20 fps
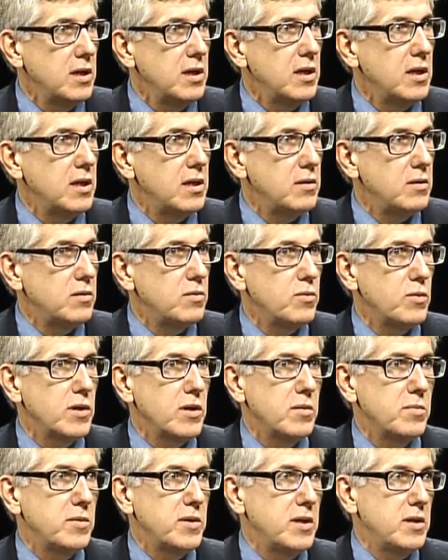and we're going
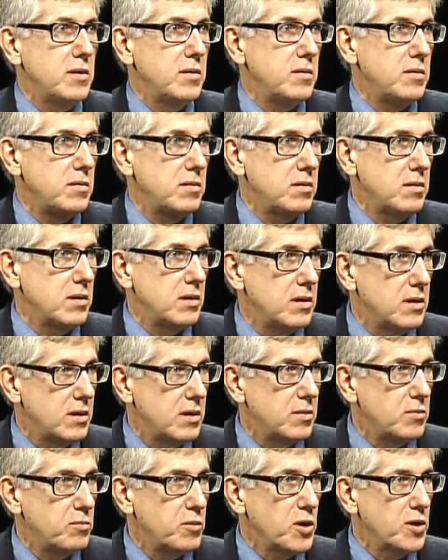to be
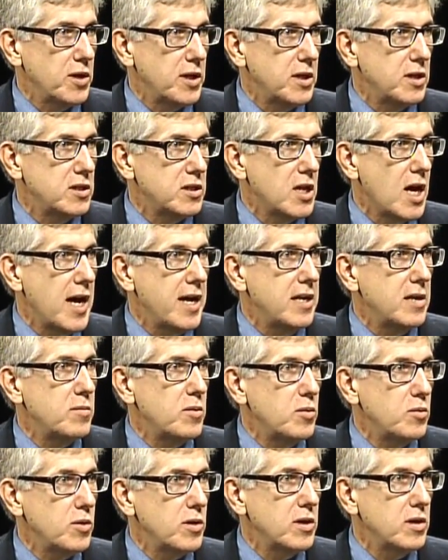uh, burning in China,
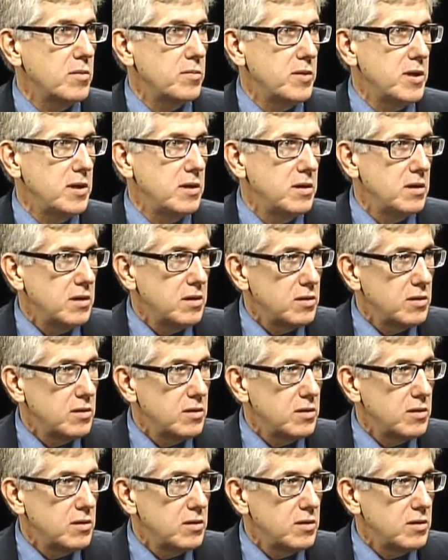but we're going to be